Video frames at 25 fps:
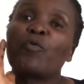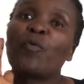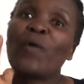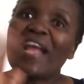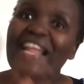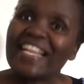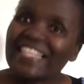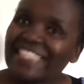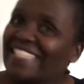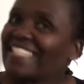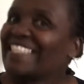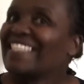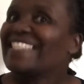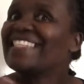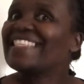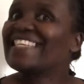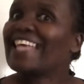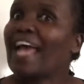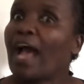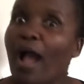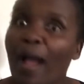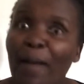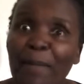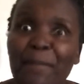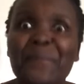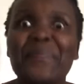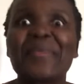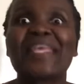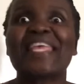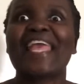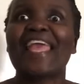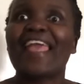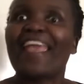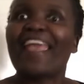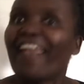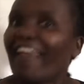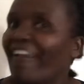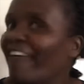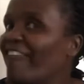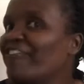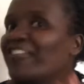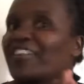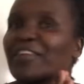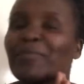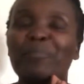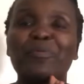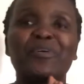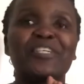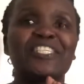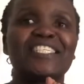When she's happy,
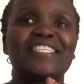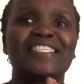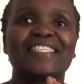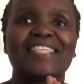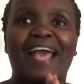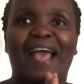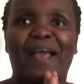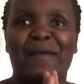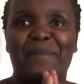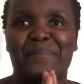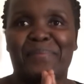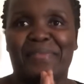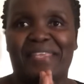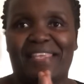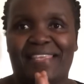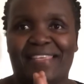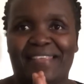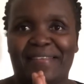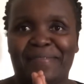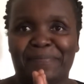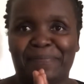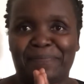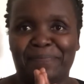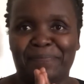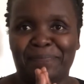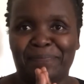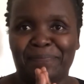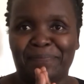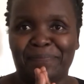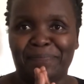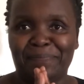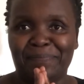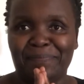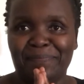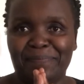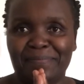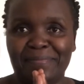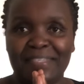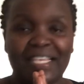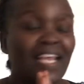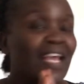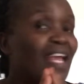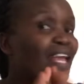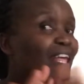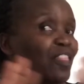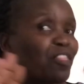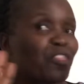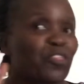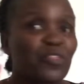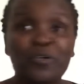everybody's happy.
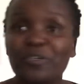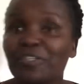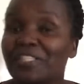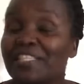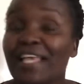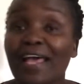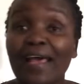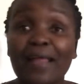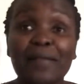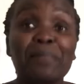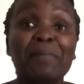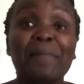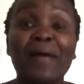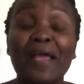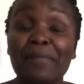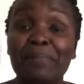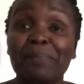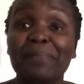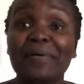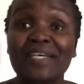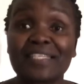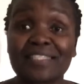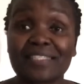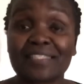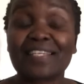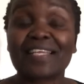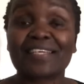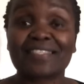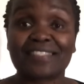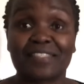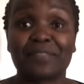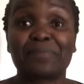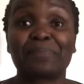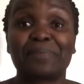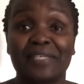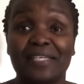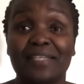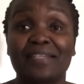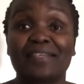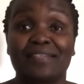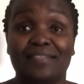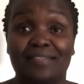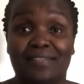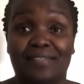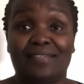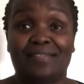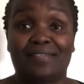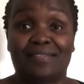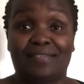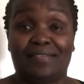Those are my past
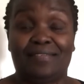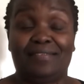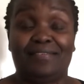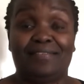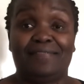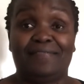experiences.